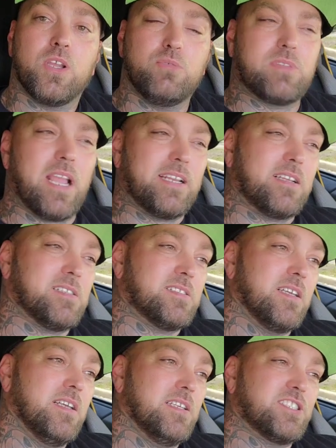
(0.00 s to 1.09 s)
You think that because
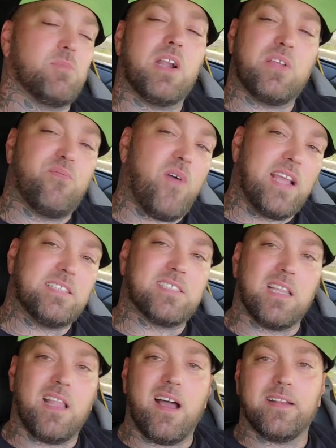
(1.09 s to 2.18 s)
somebody fights a
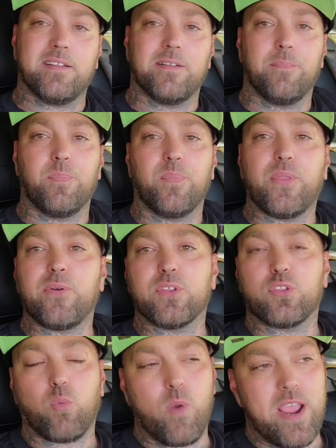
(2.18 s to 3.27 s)
lot, they're a
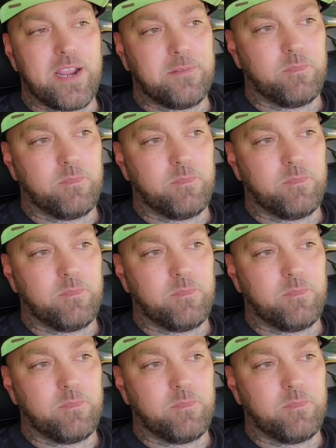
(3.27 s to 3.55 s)
threat?